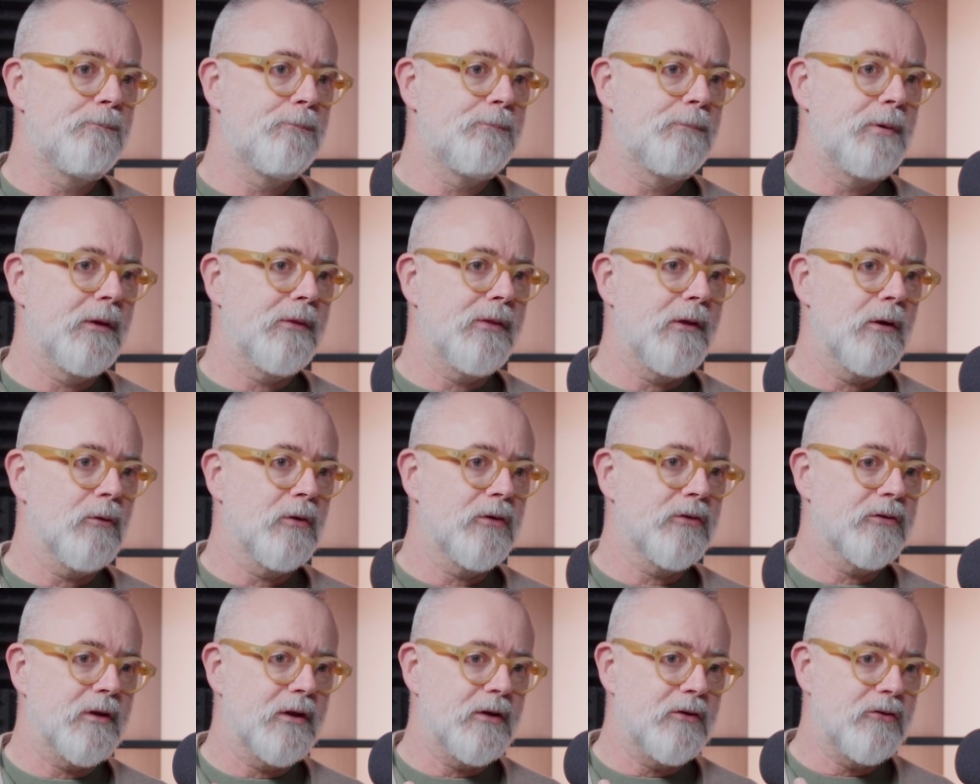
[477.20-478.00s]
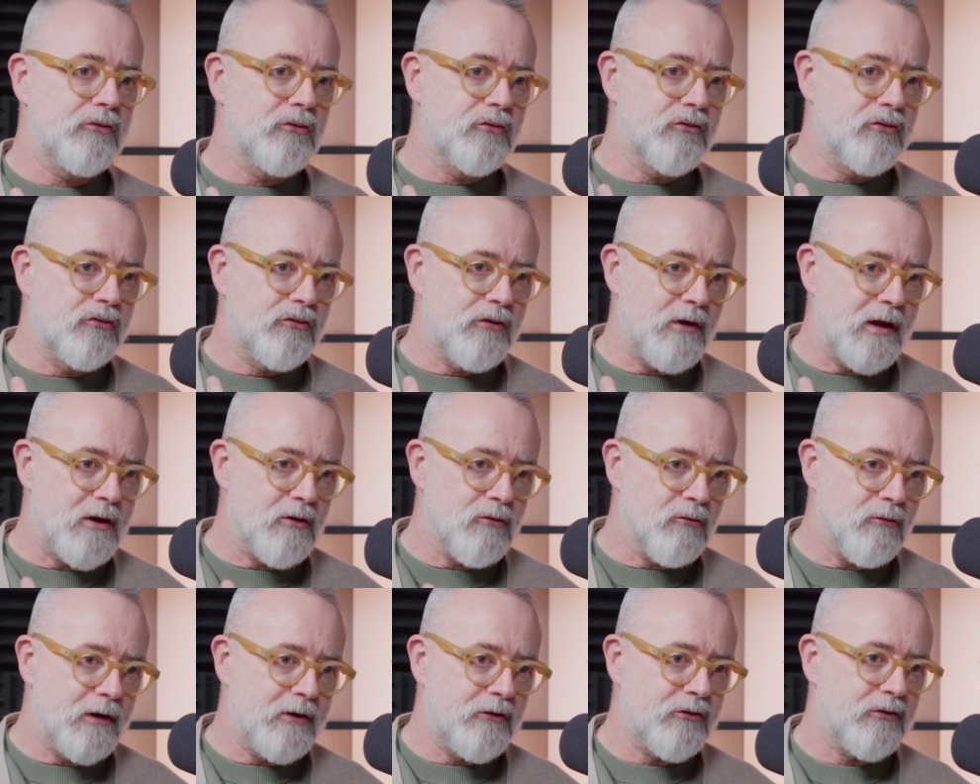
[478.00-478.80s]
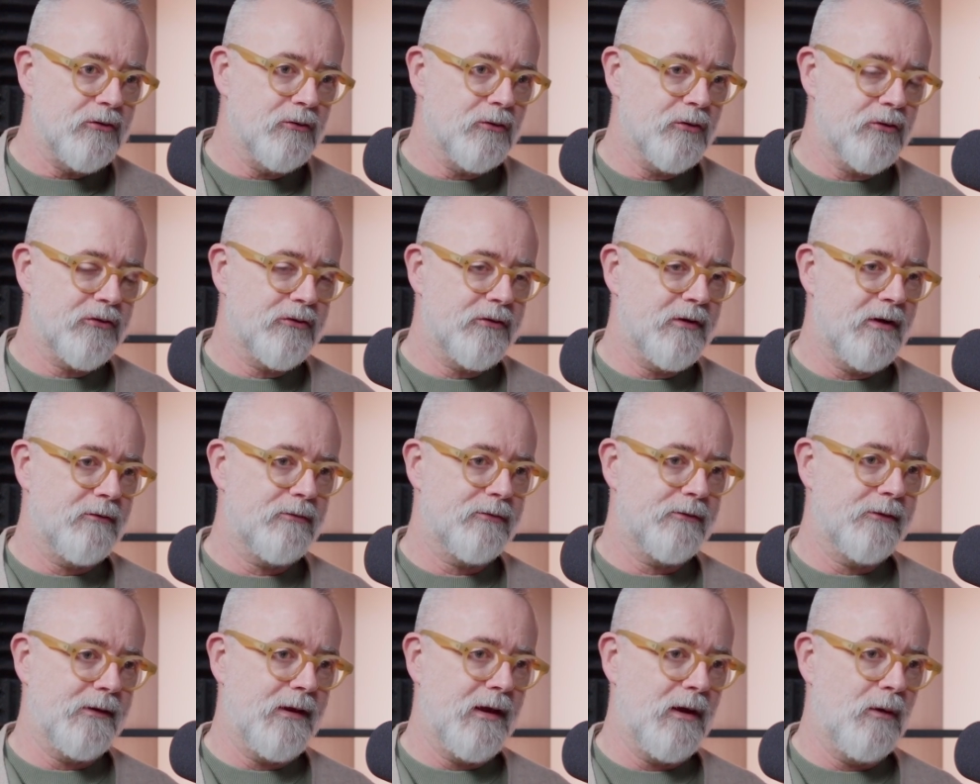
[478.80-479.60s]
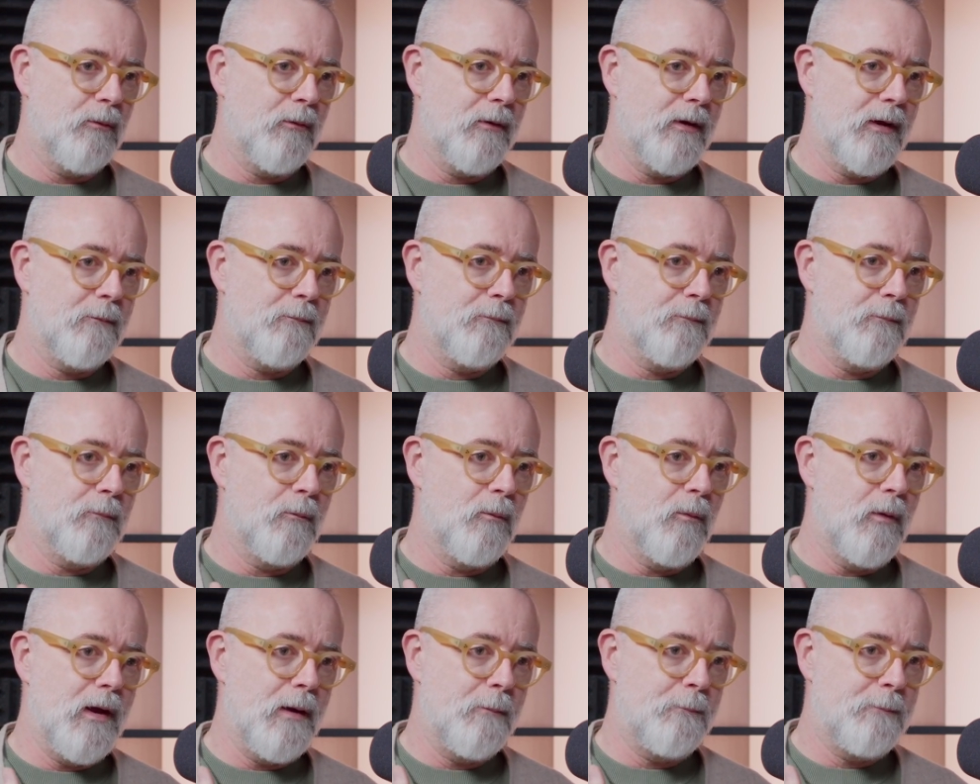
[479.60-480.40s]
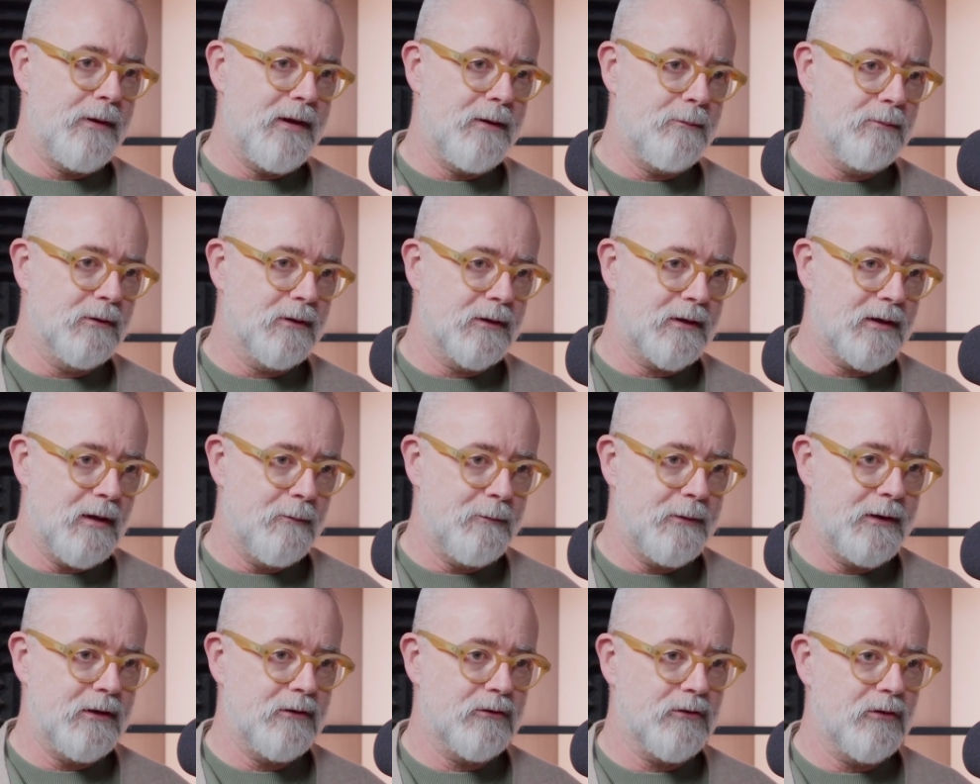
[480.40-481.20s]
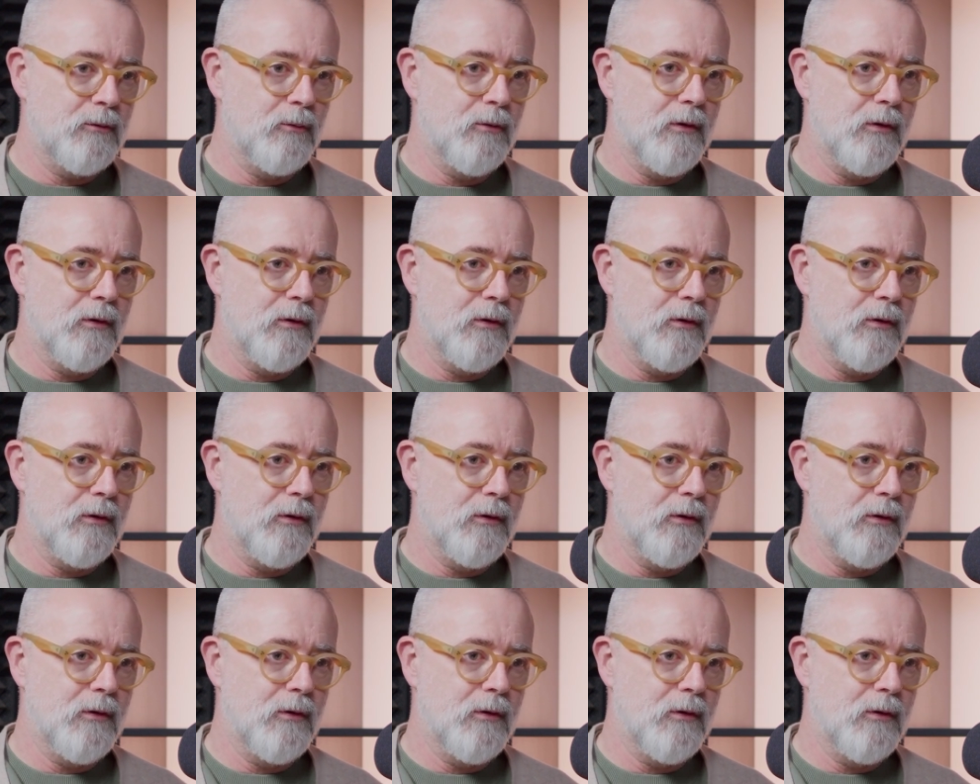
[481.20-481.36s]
But there is a generational shift now where people are coming into the